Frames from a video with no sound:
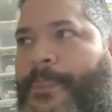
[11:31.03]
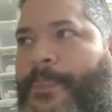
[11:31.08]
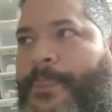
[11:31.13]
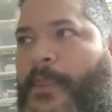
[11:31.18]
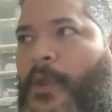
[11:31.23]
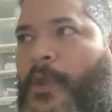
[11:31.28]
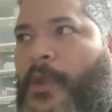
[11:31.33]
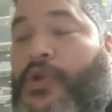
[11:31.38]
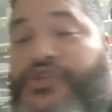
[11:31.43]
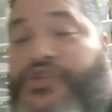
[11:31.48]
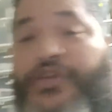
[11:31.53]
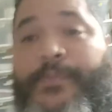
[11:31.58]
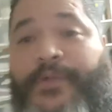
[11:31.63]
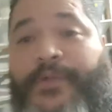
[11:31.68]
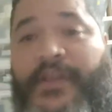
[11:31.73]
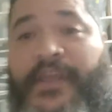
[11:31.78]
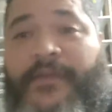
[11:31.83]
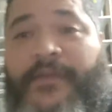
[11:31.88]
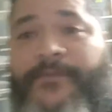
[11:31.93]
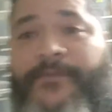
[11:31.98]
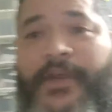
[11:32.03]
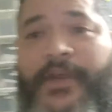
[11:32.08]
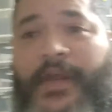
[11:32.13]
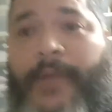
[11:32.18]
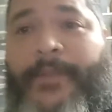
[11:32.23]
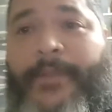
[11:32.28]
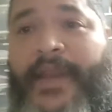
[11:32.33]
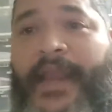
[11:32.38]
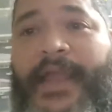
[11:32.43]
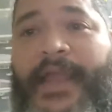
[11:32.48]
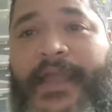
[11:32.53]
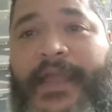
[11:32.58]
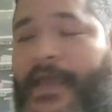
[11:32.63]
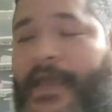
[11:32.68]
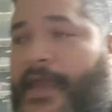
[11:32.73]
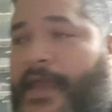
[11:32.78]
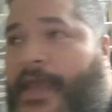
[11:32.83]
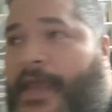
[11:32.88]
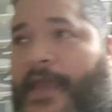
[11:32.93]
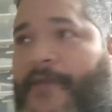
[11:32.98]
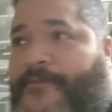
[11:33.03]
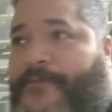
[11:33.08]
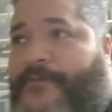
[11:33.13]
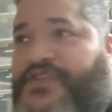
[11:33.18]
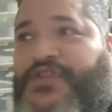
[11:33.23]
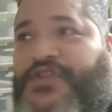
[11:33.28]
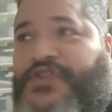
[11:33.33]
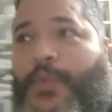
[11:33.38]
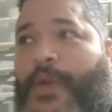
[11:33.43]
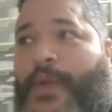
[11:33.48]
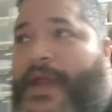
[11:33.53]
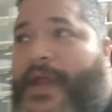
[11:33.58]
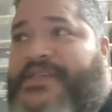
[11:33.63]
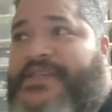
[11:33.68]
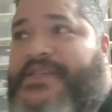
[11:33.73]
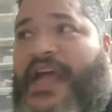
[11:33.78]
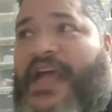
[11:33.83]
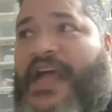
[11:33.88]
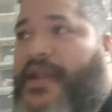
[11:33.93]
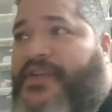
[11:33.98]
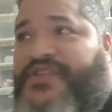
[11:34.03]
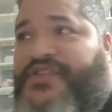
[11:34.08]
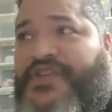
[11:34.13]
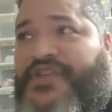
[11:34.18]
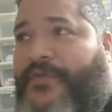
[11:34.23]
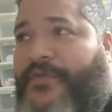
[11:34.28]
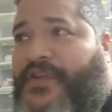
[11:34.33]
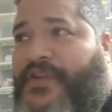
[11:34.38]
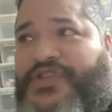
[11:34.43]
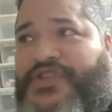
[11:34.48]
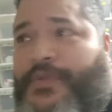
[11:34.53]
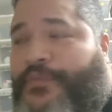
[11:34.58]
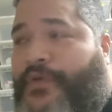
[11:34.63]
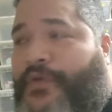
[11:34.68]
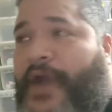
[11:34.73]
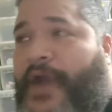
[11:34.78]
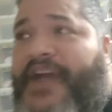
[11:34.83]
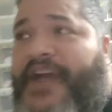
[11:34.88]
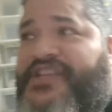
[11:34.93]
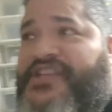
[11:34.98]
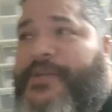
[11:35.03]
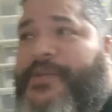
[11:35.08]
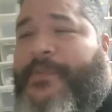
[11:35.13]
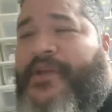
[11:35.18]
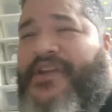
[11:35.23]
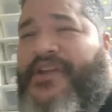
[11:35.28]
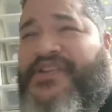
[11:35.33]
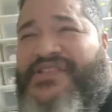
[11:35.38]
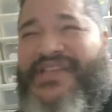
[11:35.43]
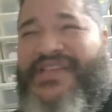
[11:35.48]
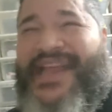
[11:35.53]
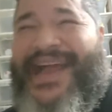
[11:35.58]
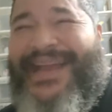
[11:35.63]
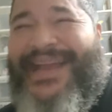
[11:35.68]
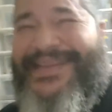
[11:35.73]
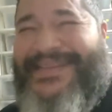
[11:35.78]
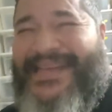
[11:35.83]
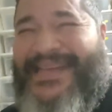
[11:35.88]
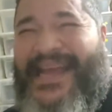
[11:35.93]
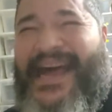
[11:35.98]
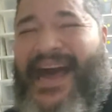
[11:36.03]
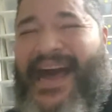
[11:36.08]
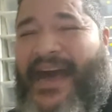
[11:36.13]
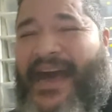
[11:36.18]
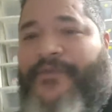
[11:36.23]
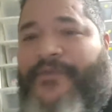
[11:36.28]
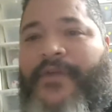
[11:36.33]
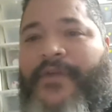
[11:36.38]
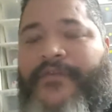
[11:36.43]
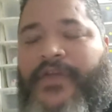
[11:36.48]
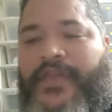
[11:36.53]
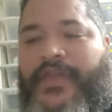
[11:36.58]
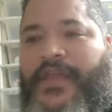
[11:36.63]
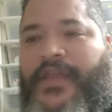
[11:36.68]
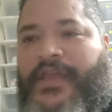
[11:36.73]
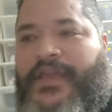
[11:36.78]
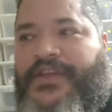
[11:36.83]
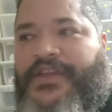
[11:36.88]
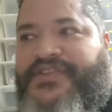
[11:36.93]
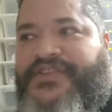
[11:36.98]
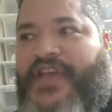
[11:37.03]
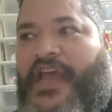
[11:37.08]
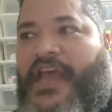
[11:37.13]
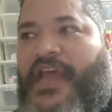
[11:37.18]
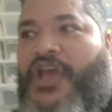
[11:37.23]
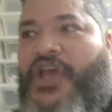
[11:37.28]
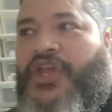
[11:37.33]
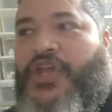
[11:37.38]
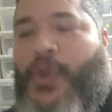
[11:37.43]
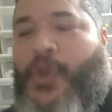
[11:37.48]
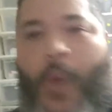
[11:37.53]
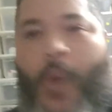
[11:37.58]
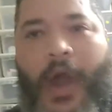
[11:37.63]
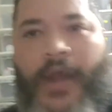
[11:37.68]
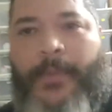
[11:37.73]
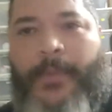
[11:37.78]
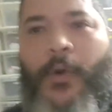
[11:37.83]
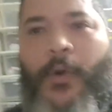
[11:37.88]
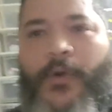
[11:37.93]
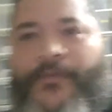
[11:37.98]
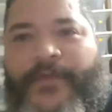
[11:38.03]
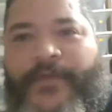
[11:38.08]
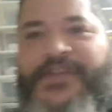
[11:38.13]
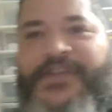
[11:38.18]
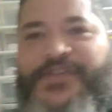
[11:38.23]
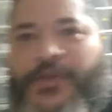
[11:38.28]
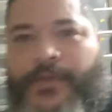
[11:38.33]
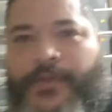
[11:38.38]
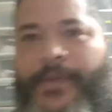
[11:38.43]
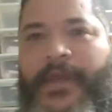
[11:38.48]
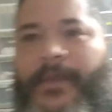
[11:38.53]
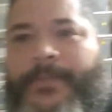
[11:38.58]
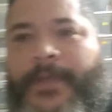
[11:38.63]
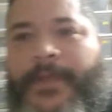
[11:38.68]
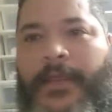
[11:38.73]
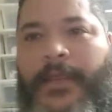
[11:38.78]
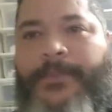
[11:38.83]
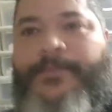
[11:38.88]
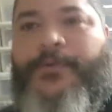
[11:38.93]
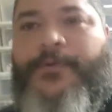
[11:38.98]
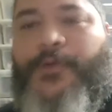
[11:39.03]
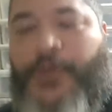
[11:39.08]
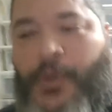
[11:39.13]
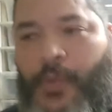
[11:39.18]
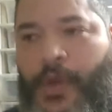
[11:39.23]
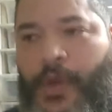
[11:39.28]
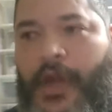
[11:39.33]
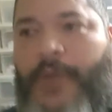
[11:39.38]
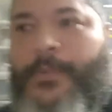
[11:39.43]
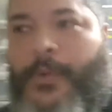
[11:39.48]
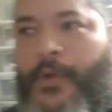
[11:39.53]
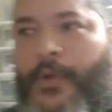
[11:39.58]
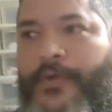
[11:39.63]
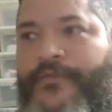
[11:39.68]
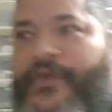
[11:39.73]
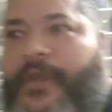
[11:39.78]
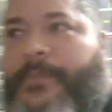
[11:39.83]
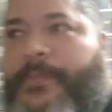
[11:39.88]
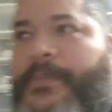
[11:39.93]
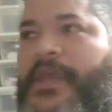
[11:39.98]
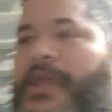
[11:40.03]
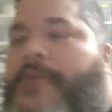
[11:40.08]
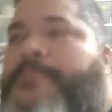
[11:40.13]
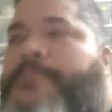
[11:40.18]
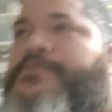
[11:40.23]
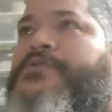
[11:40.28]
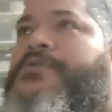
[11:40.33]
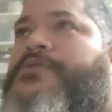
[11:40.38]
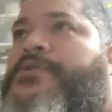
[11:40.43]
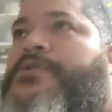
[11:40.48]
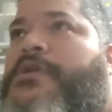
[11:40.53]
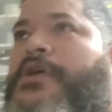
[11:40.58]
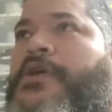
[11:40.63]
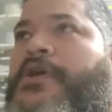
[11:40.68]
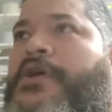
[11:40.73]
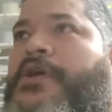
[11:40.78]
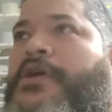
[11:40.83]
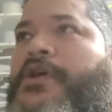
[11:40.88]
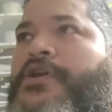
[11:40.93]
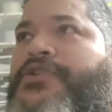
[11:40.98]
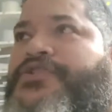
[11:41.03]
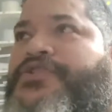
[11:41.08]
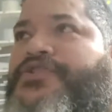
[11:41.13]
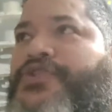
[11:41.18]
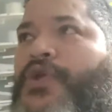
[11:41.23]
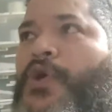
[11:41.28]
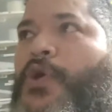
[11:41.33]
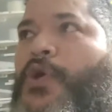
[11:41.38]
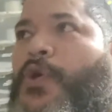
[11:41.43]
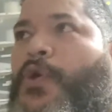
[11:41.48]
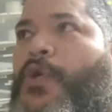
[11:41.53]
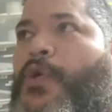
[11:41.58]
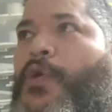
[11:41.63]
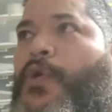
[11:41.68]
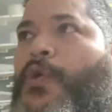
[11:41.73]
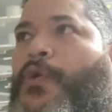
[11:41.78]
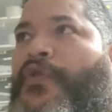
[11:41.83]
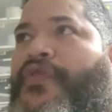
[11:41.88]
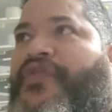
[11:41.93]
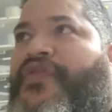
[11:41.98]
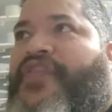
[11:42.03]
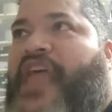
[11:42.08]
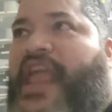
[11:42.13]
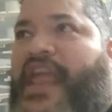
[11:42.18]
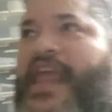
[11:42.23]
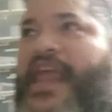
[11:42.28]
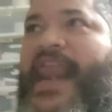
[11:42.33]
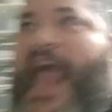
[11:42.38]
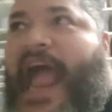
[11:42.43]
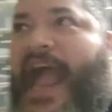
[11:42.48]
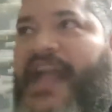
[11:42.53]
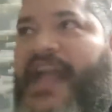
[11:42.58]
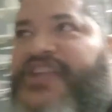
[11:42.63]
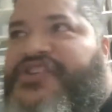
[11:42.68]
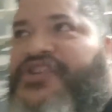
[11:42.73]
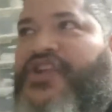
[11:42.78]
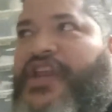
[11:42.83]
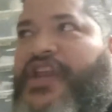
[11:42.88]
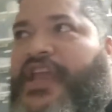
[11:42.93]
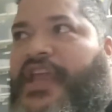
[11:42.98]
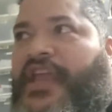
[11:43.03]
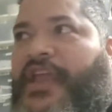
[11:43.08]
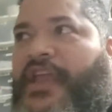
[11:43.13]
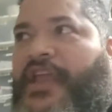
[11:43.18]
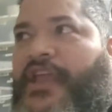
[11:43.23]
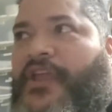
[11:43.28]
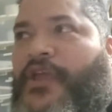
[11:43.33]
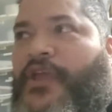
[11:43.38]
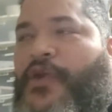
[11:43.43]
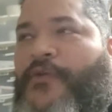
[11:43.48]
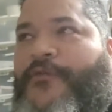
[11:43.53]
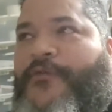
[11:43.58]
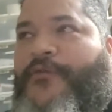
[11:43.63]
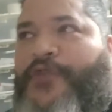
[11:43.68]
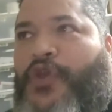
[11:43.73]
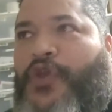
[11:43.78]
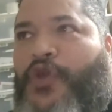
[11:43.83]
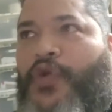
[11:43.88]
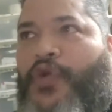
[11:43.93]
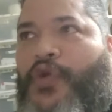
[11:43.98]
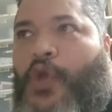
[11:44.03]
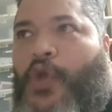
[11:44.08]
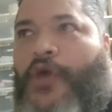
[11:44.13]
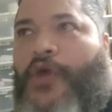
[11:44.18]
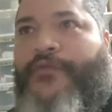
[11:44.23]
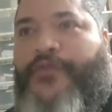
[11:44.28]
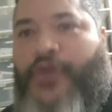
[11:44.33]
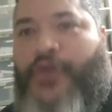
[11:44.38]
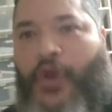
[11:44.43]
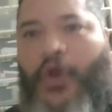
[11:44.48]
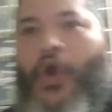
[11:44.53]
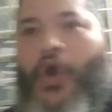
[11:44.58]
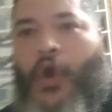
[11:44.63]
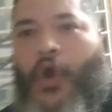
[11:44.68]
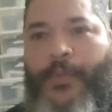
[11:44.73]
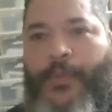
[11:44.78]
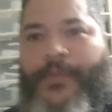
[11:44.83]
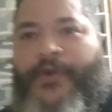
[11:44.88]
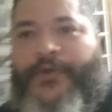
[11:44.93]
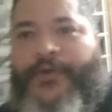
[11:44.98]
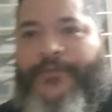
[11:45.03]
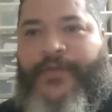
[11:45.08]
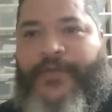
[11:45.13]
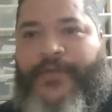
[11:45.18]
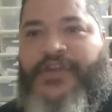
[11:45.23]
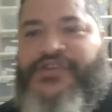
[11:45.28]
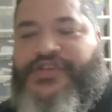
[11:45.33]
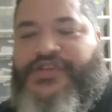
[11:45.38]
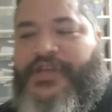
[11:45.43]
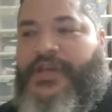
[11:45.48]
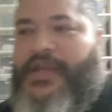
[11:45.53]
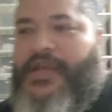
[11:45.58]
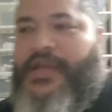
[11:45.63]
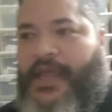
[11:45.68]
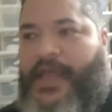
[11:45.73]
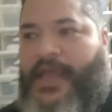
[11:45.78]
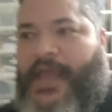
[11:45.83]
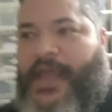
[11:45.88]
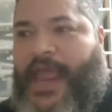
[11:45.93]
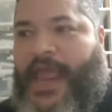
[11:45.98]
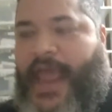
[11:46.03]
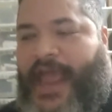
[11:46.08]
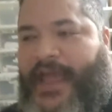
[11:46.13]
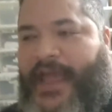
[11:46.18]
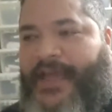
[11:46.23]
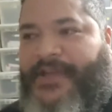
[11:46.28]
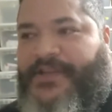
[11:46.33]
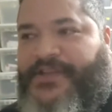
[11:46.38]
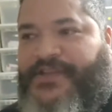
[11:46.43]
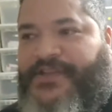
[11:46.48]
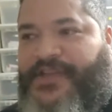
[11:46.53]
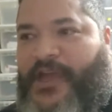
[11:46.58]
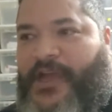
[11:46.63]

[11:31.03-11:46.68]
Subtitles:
what you believe in. I mean, like if it's the reptile, if it's the project, because the idea out of everything is you want to motivate so many people. You want to motivate people so they can actually, fuel off your own motivation and